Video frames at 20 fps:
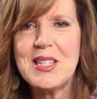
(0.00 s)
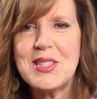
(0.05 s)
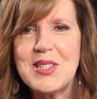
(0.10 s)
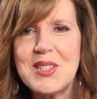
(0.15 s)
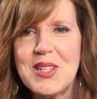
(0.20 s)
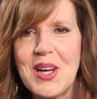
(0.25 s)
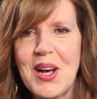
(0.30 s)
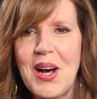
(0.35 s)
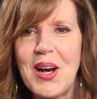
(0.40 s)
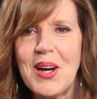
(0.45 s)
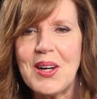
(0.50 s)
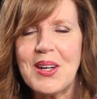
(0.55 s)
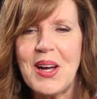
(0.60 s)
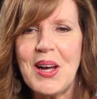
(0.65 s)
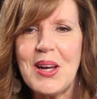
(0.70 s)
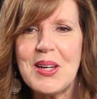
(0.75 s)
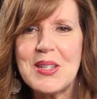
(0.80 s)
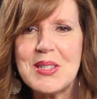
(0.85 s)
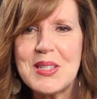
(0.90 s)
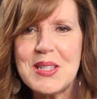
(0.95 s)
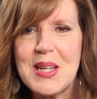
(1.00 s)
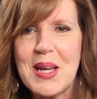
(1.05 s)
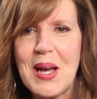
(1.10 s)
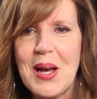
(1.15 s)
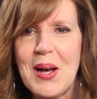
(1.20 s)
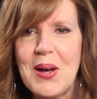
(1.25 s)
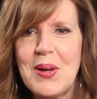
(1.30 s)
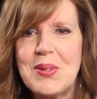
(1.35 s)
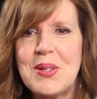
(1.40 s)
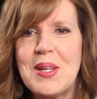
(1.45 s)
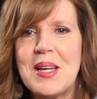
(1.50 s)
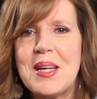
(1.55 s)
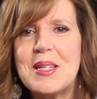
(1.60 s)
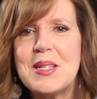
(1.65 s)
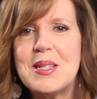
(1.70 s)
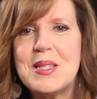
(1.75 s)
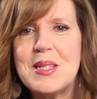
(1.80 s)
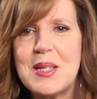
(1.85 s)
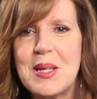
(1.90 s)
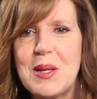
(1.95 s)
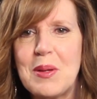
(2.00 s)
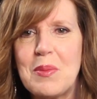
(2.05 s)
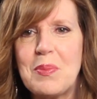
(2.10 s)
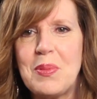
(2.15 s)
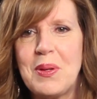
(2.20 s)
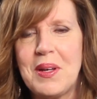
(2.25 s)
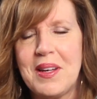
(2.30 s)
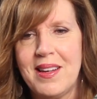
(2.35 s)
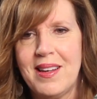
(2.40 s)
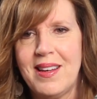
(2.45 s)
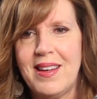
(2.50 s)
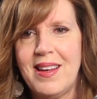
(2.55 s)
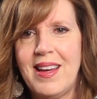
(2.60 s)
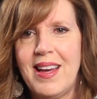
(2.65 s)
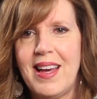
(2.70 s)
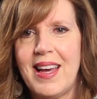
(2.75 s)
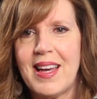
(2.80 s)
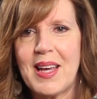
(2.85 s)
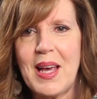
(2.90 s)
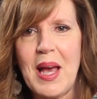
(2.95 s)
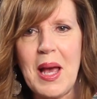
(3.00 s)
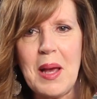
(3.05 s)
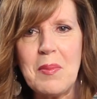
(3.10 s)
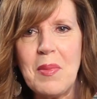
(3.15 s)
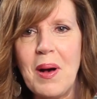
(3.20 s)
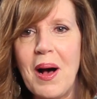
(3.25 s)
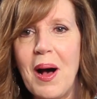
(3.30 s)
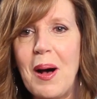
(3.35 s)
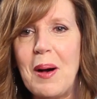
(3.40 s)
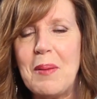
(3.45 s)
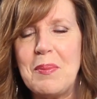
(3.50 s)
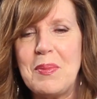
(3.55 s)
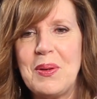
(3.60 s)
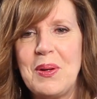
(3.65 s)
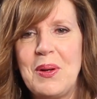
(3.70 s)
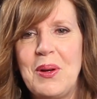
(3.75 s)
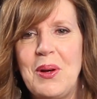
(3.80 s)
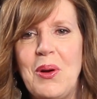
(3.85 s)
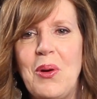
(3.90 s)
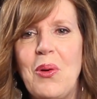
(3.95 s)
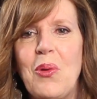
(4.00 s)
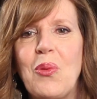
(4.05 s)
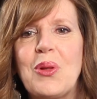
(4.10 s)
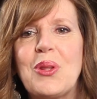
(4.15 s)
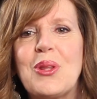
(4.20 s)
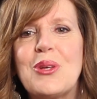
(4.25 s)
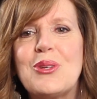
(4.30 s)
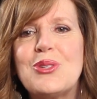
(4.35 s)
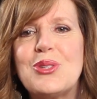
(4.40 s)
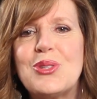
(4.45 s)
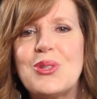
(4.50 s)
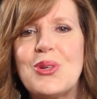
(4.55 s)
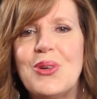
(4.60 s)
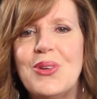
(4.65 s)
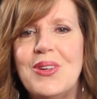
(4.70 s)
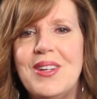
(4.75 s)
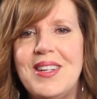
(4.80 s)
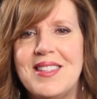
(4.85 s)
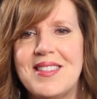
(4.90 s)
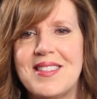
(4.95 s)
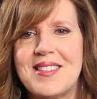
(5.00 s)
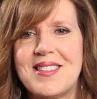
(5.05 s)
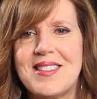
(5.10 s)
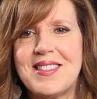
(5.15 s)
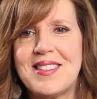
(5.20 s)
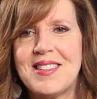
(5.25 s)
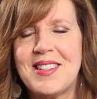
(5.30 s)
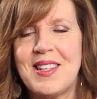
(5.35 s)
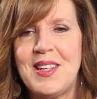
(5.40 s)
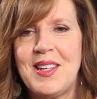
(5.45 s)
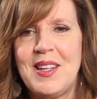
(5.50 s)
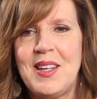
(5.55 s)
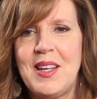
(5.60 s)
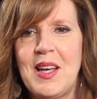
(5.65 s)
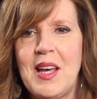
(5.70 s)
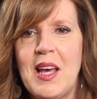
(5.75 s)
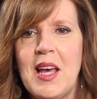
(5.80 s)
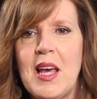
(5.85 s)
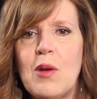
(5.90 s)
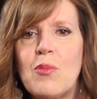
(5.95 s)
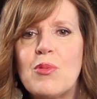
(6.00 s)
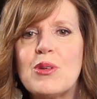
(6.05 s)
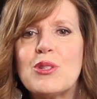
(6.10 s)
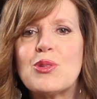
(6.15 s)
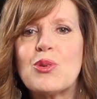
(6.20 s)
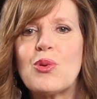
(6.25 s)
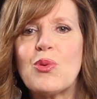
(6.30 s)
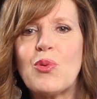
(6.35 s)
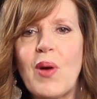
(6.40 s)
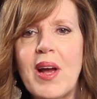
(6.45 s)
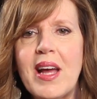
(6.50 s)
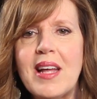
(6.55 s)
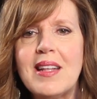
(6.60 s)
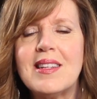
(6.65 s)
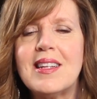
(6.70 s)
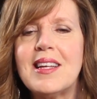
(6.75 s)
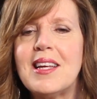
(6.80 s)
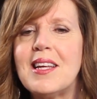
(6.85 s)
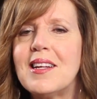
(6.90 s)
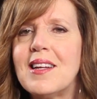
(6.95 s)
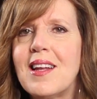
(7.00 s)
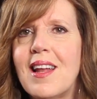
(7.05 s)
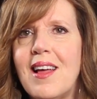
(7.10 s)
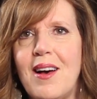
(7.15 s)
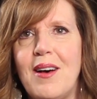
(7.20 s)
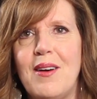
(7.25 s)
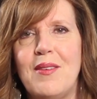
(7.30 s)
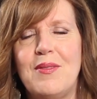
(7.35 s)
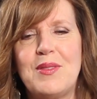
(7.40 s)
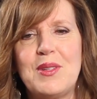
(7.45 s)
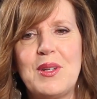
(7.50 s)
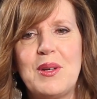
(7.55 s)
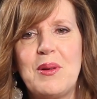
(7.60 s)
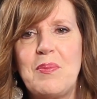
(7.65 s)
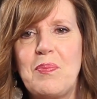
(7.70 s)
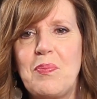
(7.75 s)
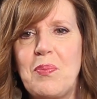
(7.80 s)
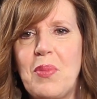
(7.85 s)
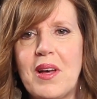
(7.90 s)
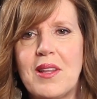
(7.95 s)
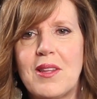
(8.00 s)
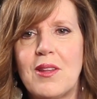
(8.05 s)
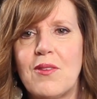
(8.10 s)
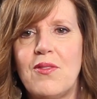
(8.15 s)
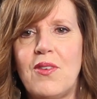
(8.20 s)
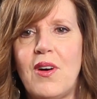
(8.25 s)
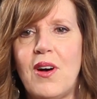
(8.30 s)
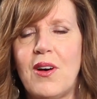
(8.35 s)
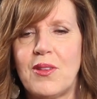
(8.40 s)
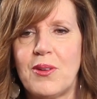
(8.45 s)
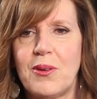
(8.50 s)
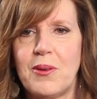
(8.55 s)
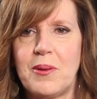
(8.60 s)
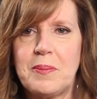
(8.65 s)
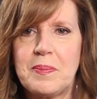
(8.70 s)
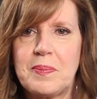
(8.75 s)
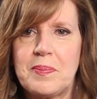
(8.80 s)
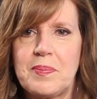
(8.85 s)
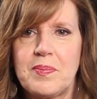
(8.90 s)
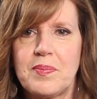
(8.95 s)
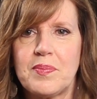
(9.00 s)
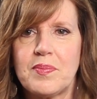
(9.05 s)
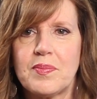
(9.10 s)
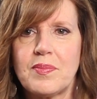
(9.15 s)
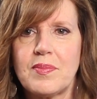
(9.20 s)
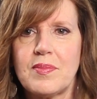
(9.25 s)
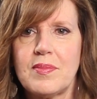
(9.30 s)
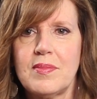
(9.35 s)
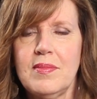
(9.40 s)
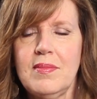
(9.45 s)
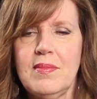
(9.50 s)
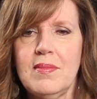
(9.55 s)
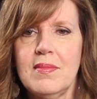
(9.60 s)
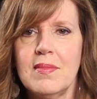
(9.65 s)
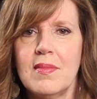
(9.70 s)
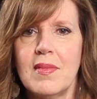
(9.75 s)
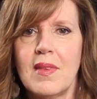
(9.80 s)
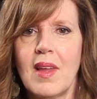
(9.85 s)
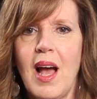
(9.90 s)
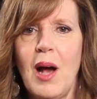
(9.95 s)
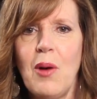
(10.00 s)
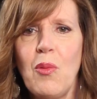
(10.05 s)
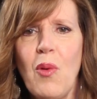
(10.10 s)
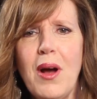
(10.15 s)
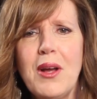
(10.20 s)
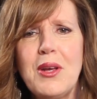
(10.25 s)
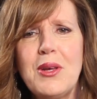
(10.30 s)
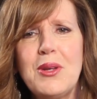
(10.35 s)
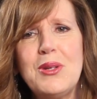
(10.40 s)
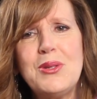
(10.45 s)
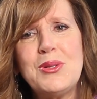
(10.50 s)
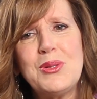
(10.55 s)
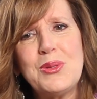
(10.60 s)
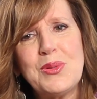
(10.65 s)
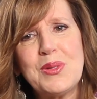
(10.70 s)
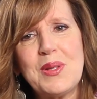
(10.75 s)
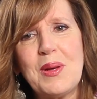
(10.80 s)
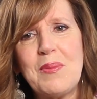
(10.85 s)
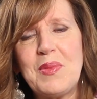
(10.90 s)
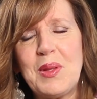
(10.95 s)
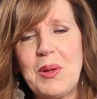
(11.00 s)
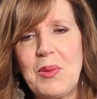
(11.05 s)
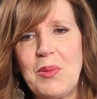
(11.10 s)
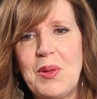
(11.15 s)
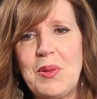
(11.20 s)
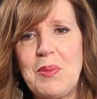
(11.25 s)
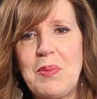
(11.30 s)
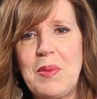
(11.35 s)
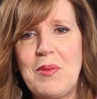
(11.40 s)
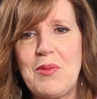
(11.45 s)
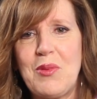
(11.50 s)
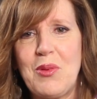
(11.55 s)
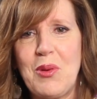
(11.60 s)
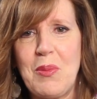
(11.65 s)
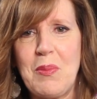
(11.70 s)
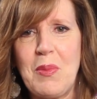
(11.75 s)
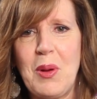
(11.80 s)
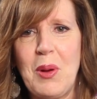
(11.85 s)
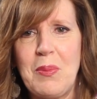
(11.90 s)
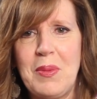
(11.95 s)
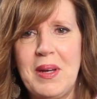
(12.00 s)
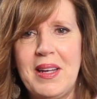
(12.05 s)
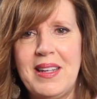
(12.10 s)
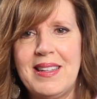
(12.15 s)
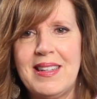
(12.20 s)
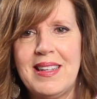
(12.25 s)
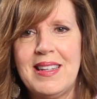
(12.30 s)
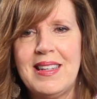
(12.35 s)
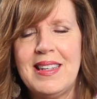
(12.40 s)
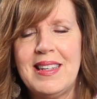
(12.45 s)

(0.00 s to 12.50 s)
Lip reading: dug down deep and came up with assurance. He was greatly loved by the Father. I want you to do something with me for a moment.